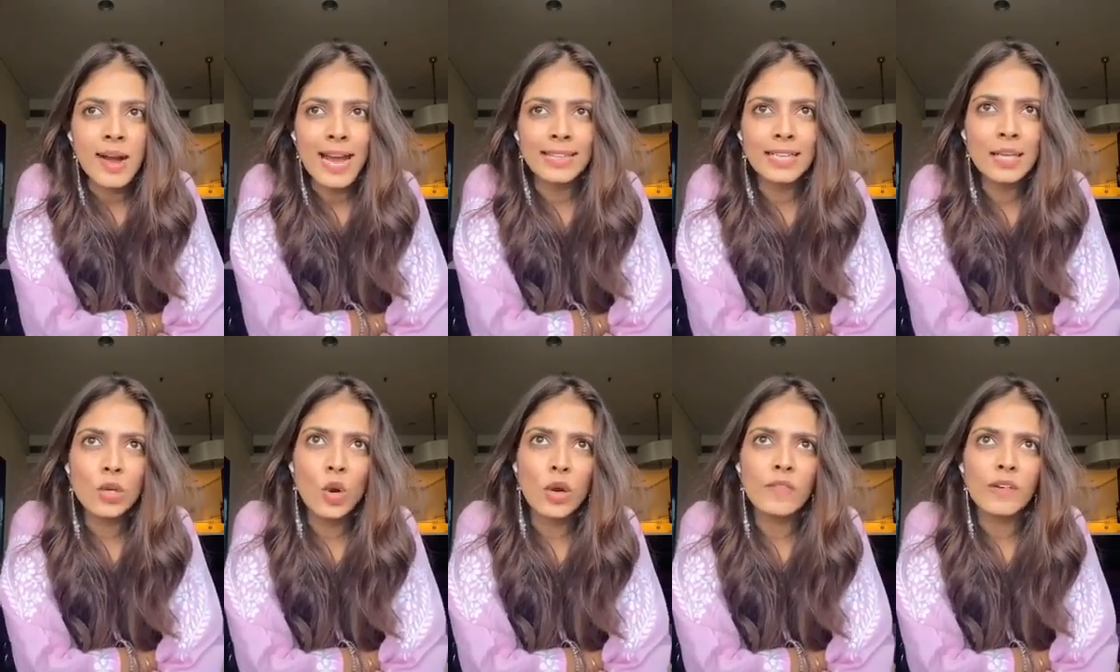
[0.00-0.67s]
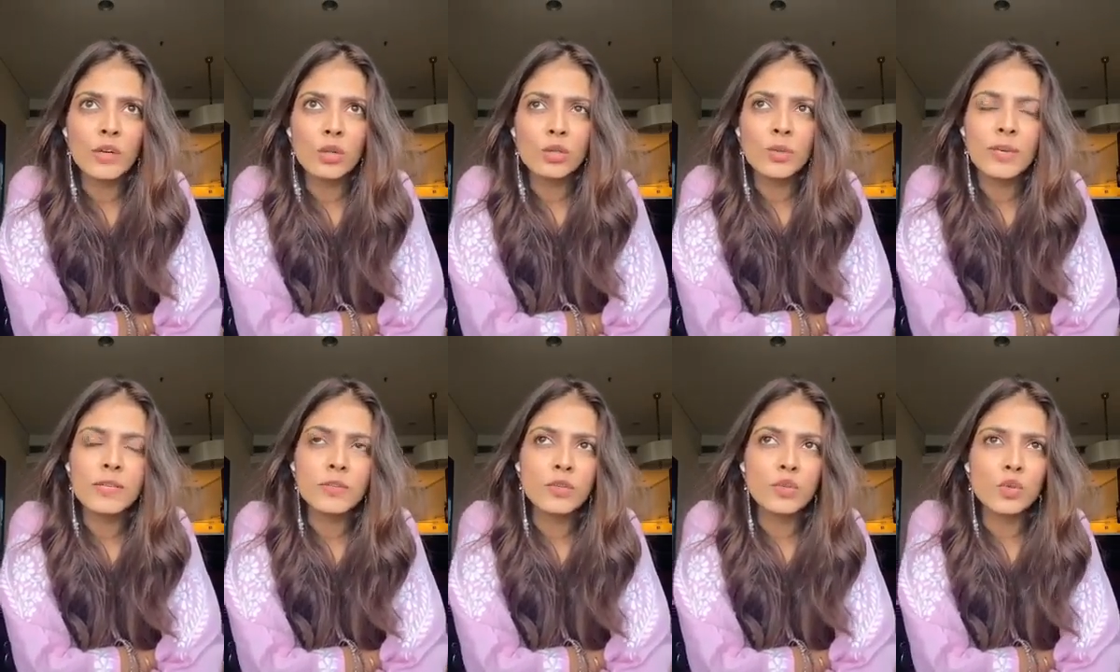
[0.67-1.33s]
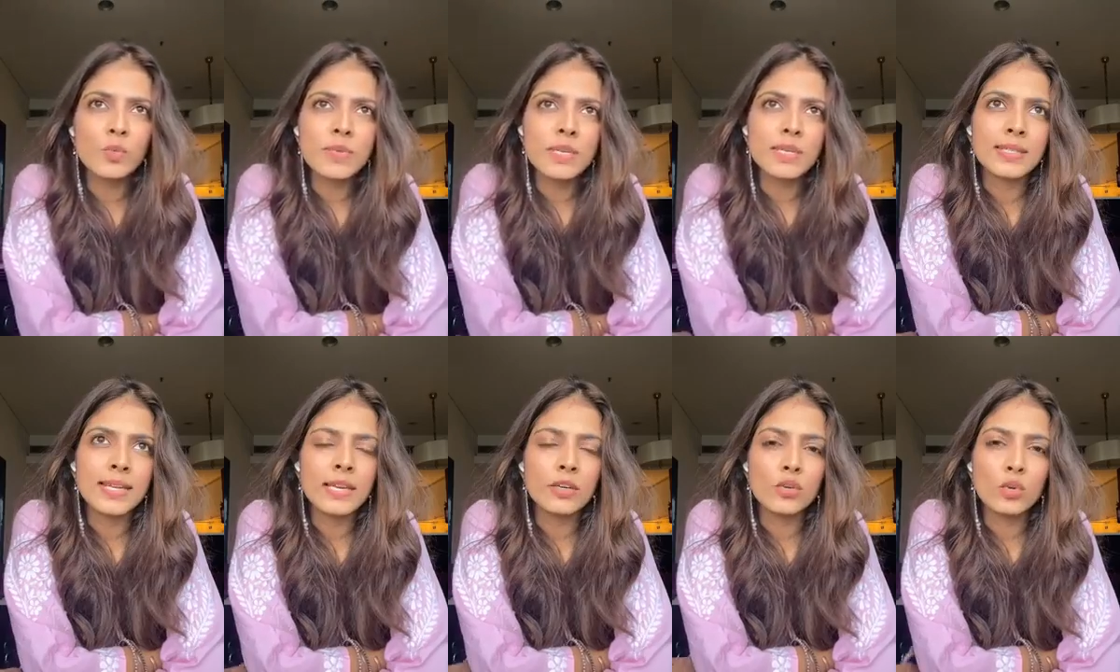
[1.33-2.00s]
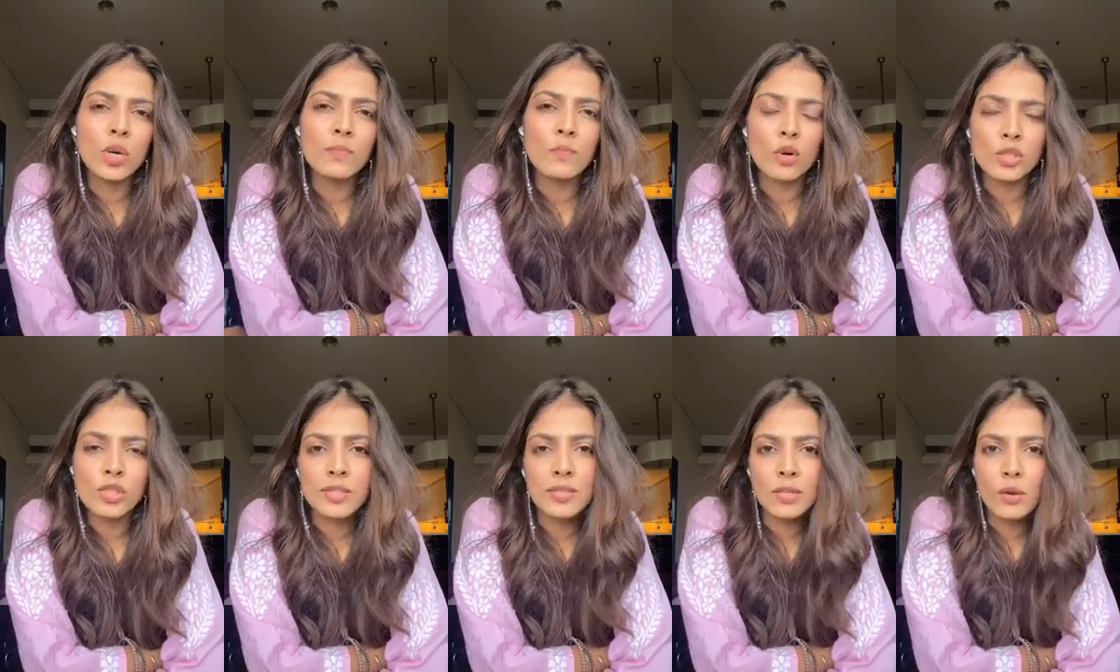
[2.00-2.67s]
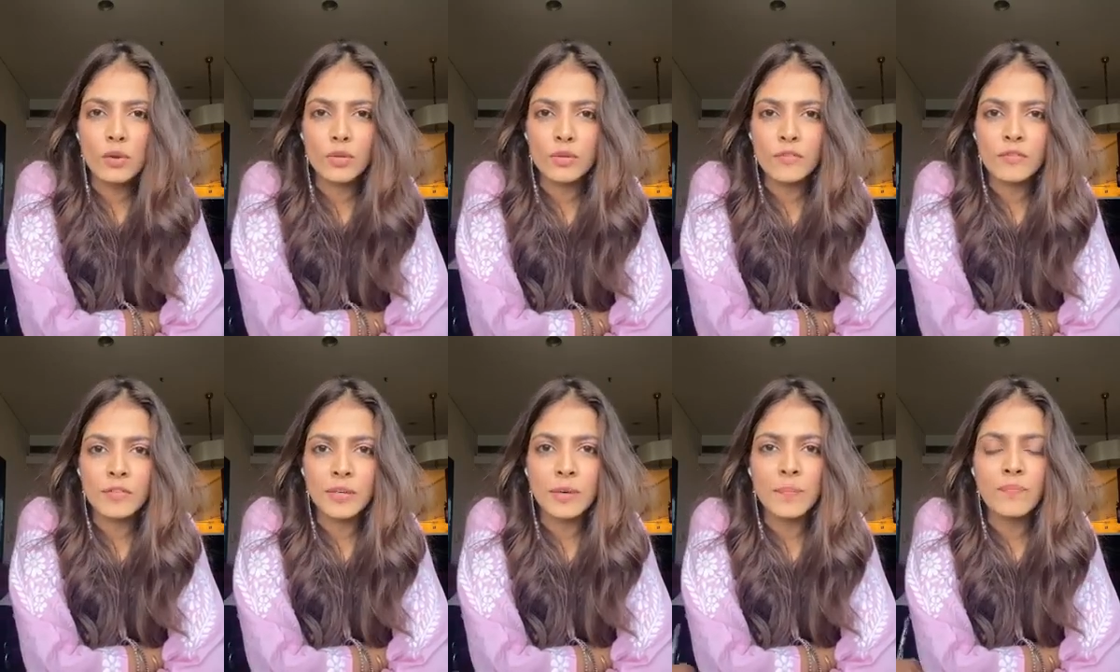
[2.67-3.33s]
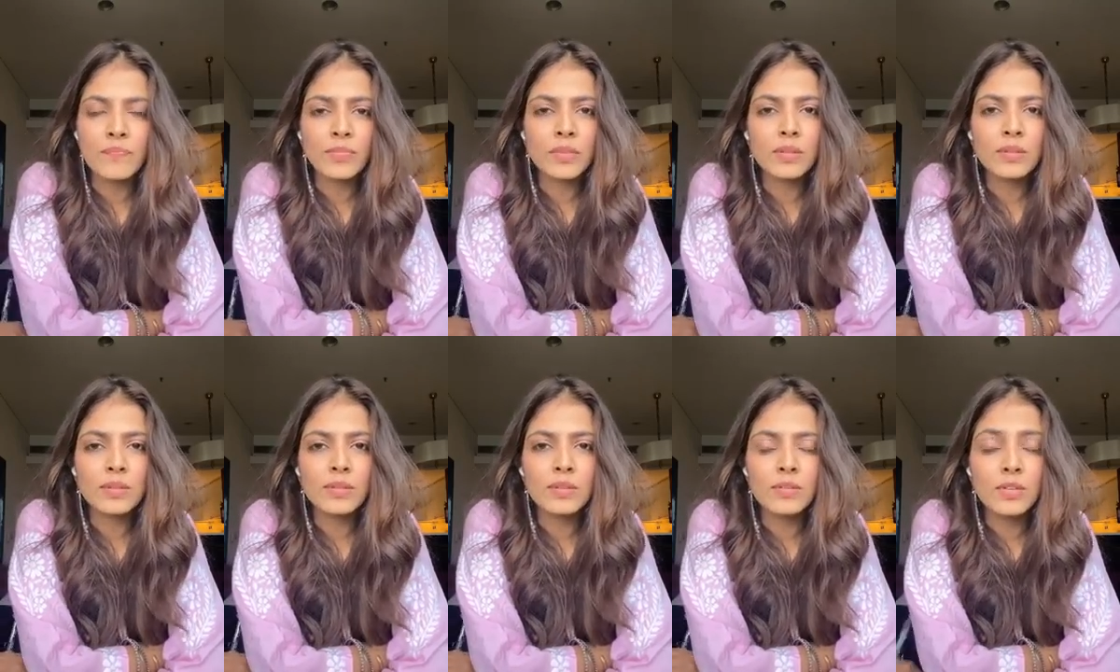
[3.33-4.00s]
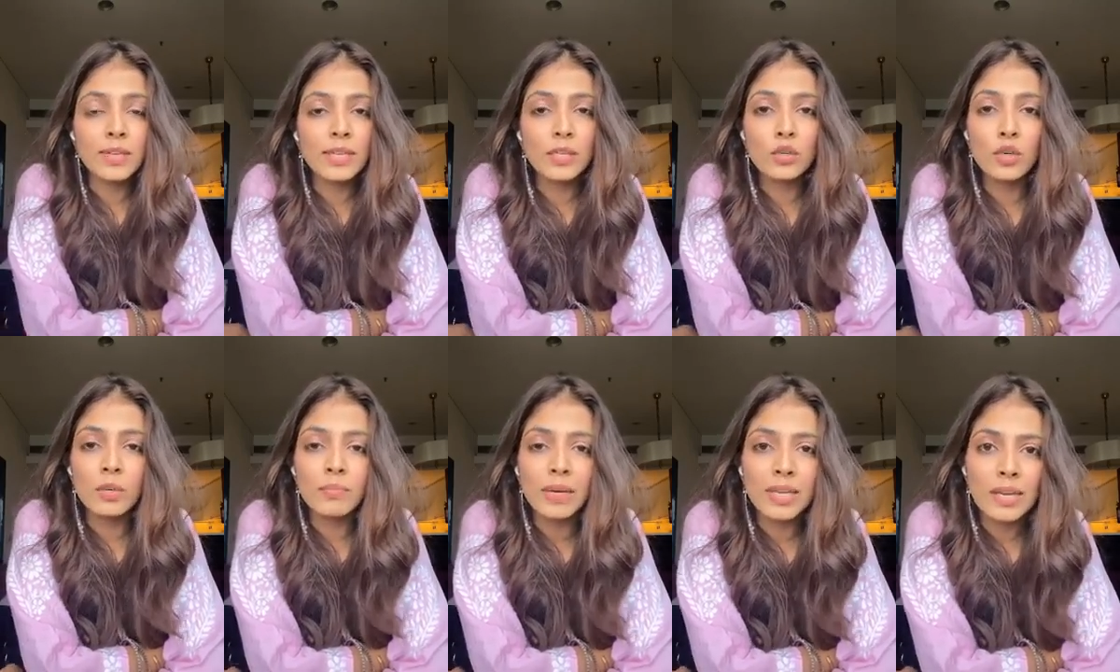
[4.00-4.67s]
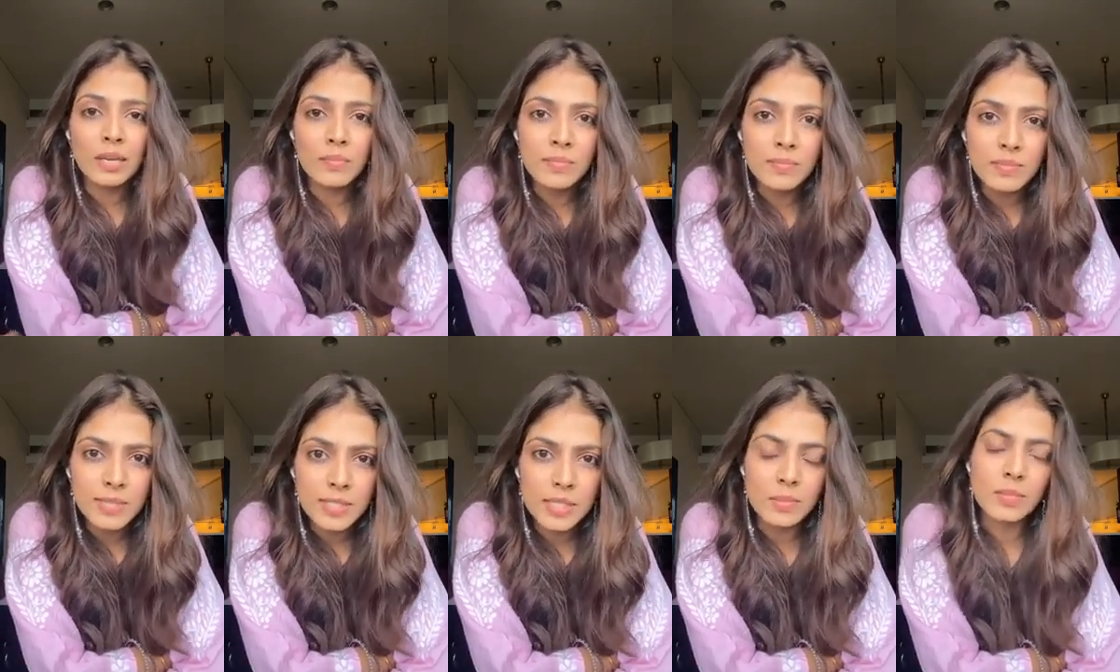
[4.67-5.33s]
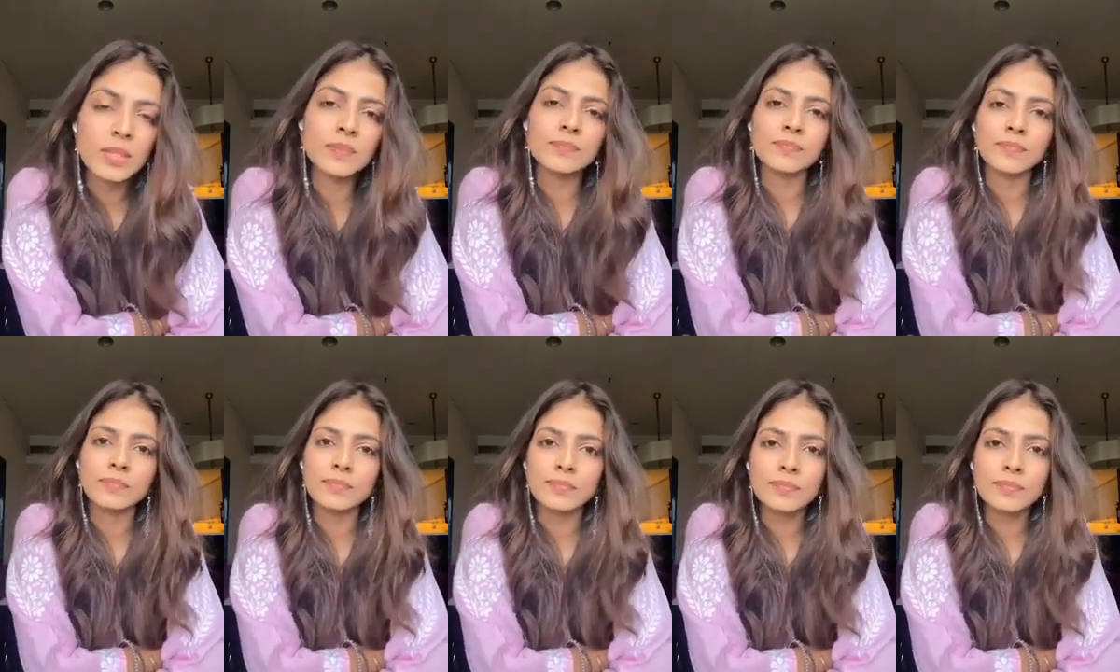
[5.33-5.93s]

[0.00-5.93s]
I think a lot of it also has to do because I grew up watching a lot of really good Malayalam cinema.